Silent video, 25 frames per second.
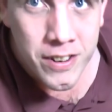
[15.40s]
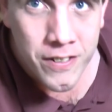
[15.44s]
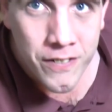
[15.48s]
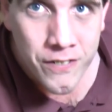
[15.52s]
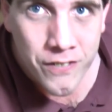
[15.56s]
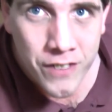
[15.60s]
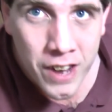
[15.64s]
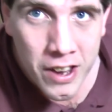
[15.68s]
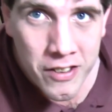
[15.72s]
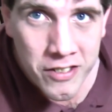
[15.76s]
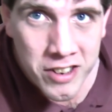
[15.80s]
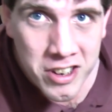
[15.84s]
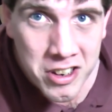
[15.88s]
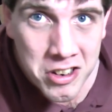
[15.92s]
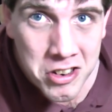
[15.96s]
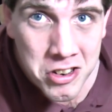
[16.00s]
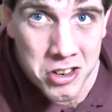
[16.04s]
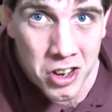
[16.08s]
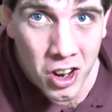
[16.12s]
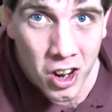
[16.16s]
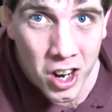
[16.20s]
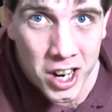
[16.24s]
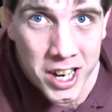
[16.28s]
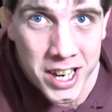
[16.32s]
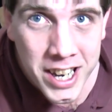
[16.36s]
very
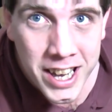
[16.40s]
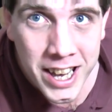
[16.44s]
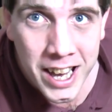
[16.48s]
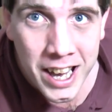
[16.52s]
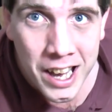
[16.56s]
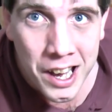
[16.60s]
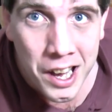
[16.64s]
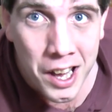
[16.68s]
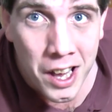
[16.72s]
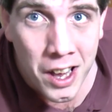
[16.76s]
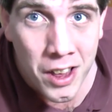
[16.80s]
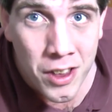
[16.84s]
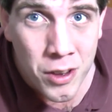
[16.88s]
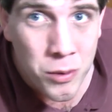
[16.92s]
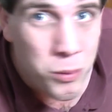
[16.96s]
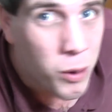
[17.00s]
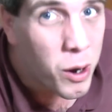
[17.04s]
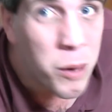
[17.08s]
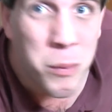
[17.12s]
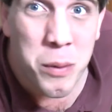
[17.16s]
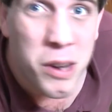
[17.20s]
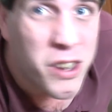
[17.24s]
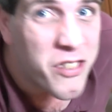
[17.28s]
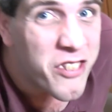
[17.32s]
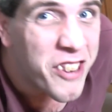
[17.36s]
shinier. This
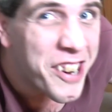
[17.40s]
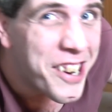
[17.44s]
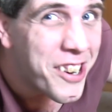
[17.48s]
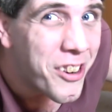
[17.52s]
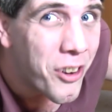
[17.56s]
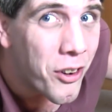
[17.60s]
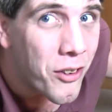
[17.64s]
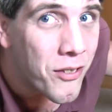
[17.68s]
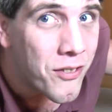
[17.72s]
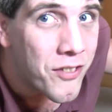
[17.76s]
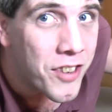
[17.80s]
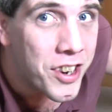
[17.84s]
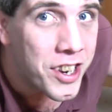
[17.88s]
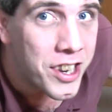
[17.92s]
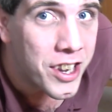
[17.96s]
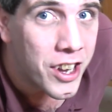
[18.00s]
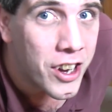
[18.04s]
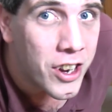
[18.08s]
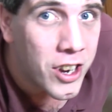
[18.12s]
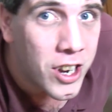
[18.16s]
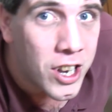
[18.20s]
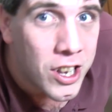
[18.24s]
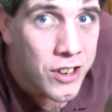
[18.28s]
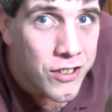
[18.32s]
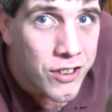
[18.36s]
won't be a very long video
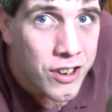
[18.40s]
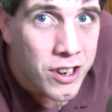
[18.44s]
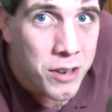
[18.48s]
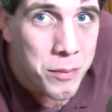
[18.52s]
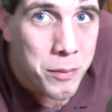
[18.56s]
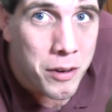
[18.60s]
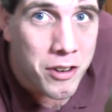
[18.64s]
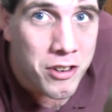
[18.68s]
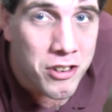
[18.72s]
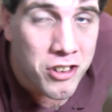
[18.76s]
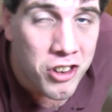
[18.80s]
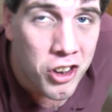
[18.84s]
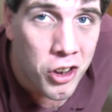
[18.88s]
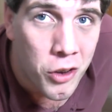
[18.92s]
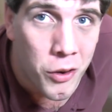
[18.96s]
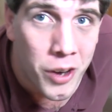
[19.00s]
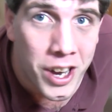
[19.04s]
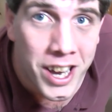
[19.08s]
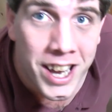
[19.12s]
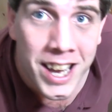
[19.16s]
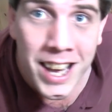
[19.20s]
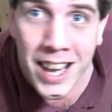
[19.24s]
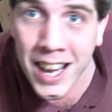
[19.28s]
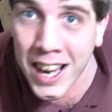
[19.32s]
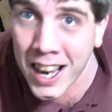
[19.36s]
because there isn't much to
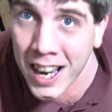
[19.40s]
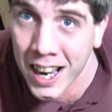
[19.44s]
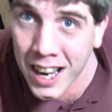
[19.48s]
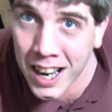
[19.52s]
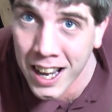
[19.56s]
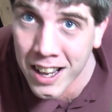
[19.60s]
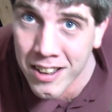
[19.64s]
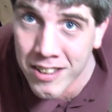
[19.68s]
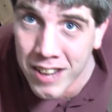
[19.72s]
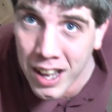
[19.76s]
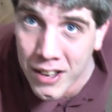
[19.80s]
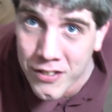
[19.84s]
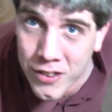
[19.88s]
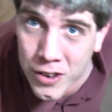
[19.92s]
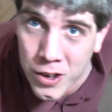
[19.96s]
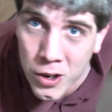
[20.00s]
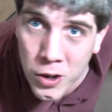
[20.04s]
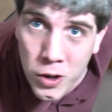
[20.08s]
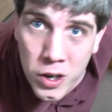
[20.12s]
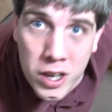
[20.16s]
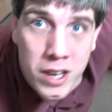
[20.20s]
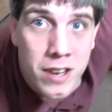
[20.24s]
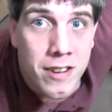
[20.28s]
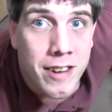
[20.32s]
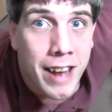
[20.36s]
it. Let's have a
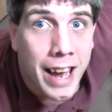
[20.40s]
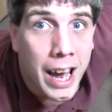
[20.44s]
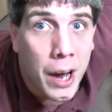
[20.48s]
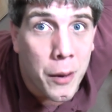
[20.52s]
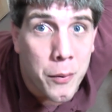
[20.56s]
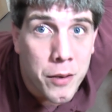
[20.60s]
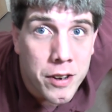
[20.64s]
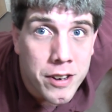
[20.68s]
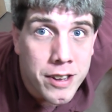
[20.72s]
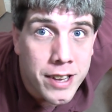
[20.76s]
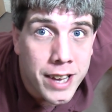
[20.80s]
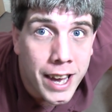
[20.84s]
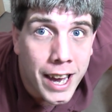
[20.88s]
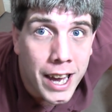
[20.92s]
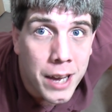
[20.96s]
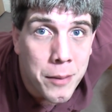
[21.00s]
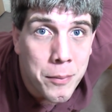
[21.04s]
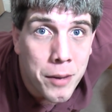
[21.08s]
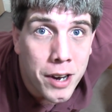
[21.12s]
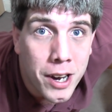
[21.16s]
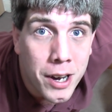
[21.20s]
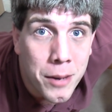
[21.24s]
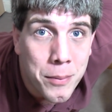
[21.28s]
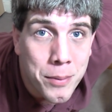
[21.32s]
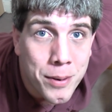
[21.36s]
look at how it
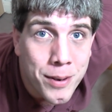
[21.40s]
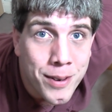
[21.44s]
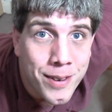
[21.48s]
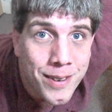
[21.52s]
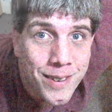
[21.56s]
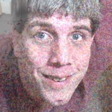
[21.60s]
came up.